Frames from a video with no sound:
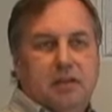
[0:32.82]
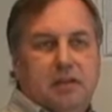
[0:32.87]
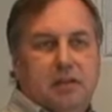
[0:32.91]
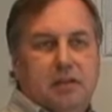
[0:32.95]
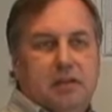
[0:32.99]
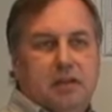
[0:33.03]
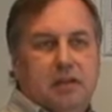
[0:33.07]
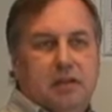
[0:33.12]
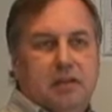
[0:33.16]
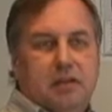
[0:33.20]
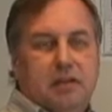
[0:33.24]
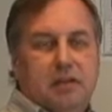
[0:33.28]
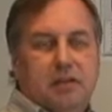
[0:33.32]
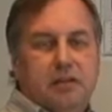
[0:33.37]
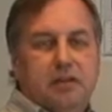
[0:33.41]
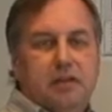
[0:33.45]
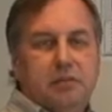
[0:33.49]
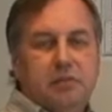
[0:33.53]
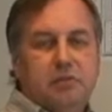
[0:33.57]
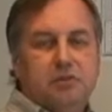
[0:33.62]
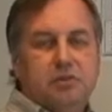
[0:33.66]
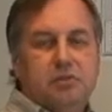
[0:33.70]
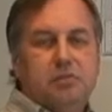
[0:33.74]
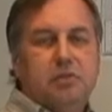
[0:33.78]
It
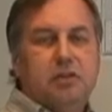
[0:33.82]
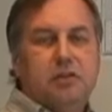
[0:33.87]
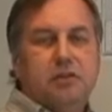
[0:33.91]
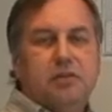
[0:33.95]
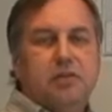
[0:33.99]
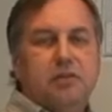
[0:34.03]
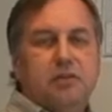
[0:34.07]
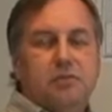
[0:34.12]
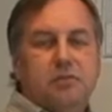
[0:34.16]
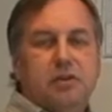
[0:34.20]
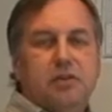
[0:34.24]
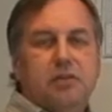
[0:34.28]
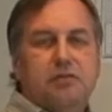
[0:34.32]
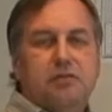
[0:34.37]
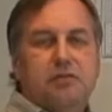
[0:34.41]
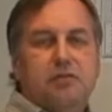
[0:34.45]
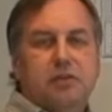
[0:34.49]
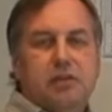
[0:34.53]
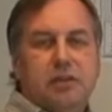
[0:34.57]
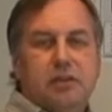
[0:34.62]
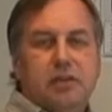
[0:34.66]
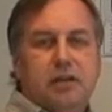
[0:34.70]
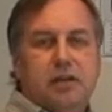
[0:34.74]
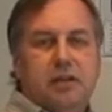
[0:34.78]
was originally written
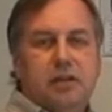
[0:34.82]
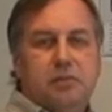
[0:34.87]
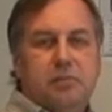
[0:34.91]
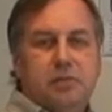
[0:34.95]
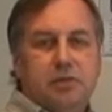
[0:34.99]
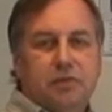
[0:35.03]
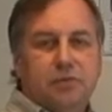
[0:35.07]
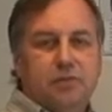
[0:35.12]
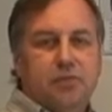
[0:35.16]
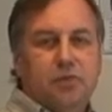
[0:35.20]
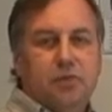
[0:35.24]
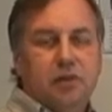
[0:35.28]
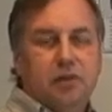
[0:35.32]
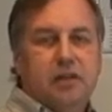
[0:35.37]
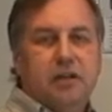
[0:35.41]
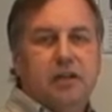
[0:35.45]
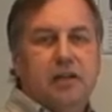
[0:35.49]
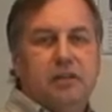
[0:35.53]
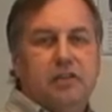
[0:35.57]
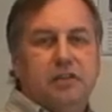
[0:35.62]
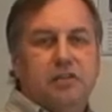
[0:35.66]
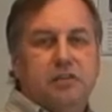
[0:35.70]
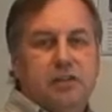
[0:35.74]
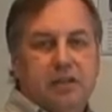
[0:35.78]
for the HP
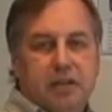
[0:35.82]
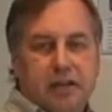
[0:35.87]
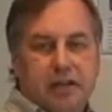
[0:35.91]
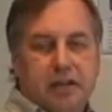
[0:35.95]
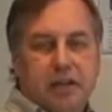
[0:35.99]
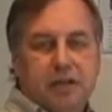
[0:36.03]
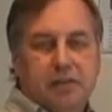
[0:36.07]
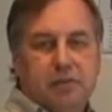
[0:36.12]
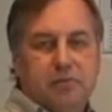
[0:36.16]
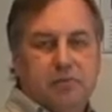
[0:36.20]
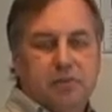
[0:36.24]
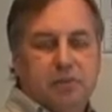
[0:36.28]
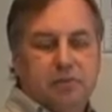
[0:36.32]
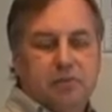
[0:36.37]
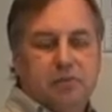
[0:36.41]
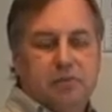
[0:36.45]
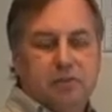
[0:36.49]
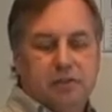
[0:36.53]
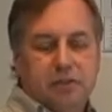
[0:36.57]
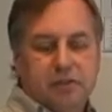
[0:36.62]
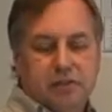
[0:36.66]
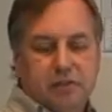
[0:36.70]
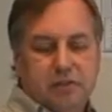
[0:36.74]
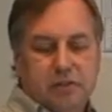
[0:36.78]
48GX, which was
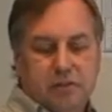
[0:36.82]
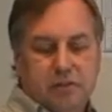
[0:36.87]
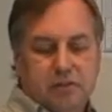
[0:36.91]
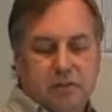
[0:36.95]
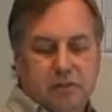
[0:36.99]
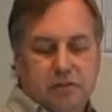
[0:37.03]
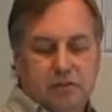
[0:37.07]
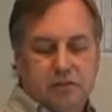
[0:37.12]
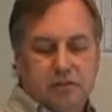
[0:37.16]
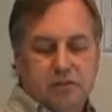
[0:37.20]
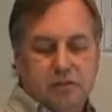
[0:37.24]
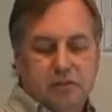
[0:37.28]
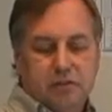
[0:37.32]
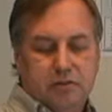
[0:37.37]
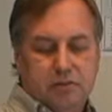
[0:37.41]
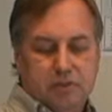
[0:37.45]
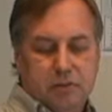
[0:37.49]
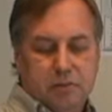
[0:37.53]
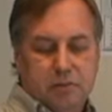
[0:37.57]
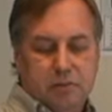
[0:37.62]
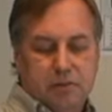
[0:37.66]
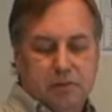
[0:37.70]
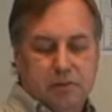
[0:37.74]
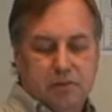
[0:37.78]
discontinued
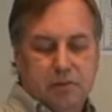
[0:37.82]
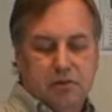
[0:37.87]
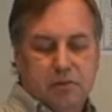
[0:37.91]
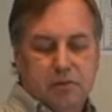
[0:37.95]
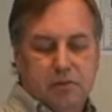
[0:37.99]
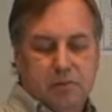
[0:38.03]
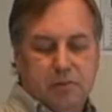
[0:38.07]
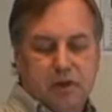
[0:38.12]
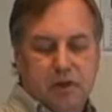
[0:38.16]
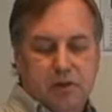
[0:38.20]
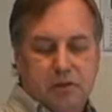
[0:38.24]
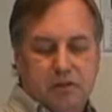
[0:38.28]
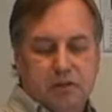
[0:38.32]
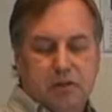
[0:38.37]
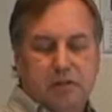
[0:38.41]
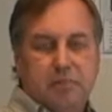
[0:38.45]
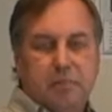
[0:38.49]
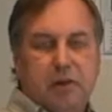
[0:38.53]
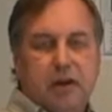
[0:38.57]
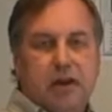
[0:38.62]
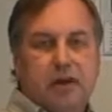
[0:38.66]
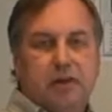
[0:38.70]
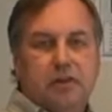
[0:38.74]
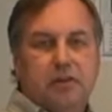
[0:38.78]
some years ago by
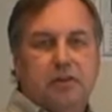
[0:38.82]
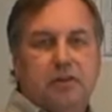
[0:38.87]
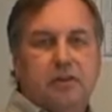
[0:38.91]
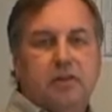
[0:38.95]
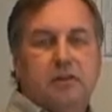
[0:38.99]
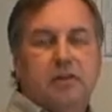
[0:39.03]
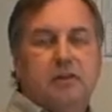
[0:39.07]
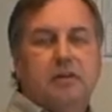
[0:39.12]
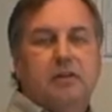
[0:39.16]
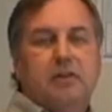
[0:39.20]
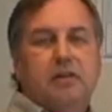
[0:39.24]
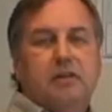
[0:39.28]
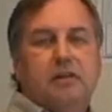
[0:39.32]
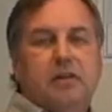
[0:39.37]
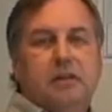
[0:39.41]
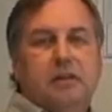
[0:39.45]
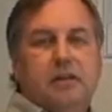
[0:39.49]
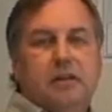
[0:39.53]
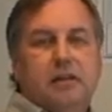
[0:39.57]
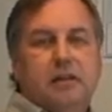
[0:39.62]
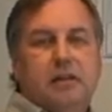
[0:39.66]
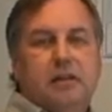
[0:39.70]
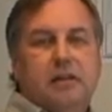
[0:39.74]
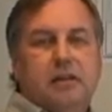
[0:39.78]
Hewlett-Packard,
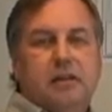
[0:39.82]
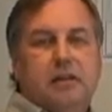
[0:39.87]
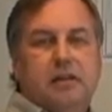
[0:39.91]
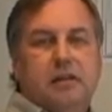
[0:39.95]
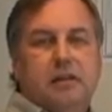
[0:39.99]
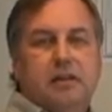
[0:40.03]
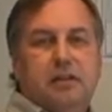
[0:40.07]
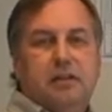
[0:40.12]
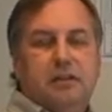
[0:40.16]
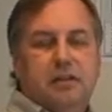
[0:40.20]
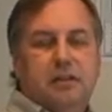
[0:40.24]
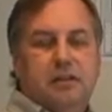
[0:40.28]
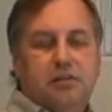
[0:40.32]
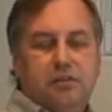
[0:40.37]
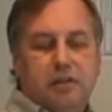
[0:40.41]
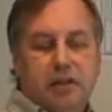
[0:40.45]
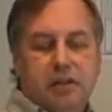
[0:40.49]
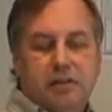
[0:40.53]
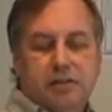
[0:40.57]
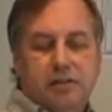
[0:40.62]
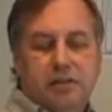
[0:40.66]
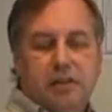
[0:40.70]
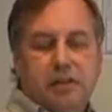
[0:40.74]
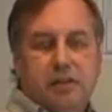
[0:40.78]
then
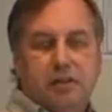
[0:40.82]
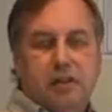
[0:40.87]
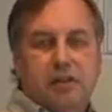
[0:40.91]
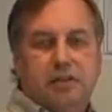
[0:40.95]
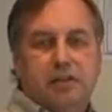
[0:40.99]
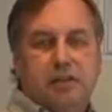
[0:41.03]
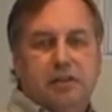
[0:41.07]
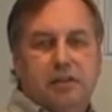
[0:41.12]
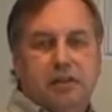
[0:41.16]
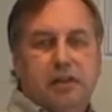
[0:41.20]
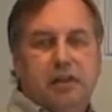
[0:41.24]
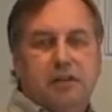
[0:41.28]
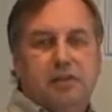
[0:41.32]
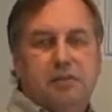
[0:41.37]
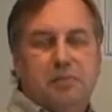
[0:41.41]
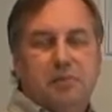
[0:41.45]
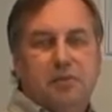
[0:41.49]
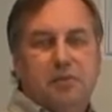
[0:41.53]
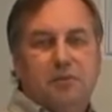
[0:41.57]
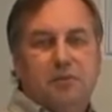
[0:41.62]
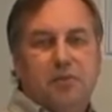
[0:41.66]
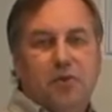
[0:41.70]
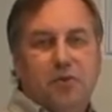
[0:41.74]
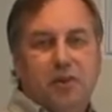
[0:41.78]
translated onto the
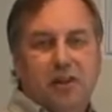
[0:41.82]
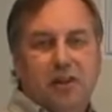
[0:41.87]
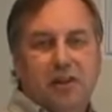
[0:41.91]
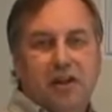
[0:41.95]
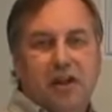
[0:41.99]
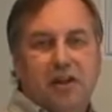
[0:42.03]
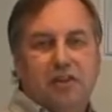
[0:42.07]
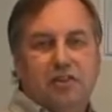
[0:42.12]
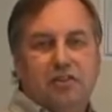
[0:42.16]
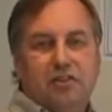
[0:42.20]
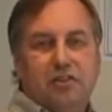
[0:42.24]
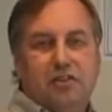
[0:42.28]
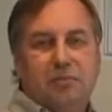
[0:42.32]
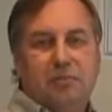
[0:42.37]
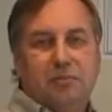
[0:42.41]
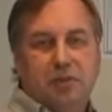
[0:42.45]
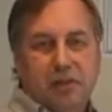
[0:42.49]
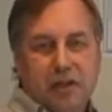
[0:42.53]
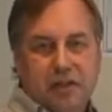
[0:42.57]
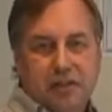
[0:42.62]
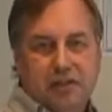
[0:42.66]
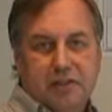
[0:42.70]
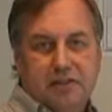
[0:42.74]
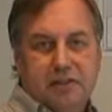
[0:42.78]
HP 49G
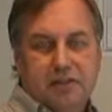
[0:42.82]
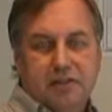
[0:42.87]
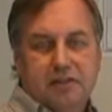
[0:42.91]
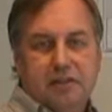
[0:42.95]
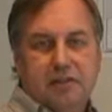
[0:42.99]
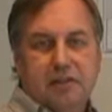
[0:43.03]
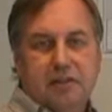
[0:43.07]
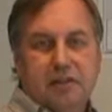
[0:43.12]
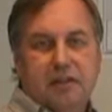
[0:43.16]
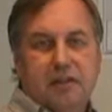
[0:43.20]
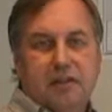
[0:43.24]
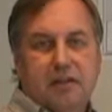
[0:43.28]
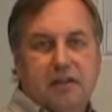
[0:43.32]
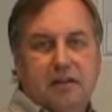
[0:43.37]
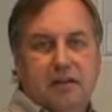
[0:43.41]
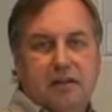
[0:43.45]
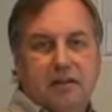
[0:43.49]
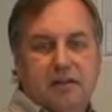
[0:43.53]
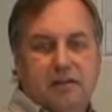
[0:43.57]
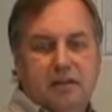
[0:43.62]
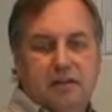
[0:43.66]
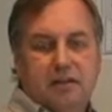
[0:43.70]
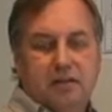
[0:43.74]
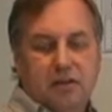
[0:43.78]
Plus, and
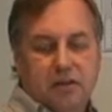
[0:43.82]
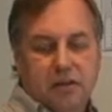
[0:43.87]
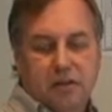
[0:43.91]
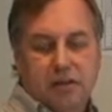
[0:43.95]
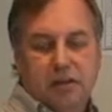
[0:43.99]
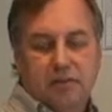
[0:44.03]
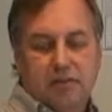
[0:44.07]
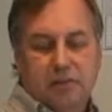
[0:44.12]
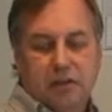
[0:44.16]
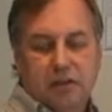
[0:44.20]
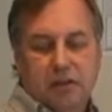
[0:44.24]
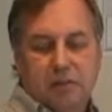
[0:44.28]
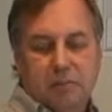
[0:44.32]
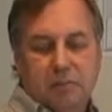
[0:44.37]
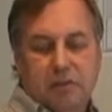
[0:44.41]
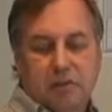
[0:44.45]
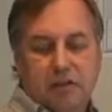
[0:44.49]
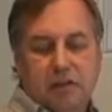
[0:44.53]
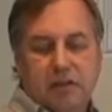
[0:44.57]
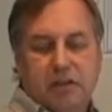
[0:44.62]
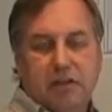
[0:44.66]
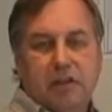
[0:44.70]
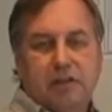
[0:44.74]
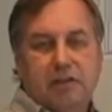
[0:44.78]
currently available
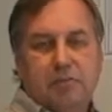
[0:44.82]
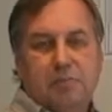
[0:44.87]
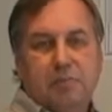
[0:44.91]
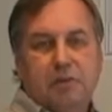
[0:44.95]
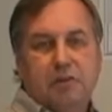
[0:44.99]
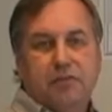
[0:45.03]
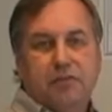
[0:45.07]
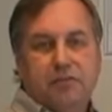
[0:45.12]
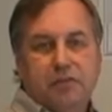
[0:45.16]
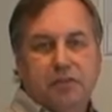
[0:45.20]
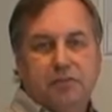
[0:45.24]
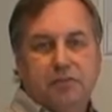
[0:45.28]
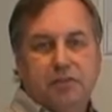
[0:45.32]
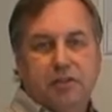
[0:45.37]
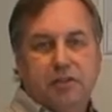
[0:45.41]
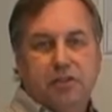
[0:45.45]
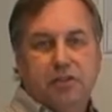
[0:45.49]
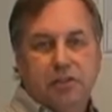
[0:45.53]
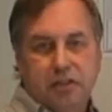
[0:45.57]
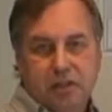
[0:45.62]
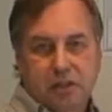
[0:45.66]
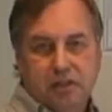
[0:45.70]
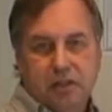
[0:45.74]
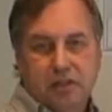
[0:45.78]
on the HP
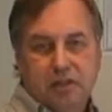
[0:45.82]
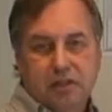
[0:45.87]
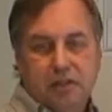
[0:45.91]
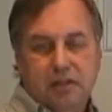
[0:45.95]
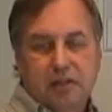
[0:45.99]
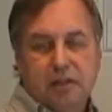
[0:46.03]
50G.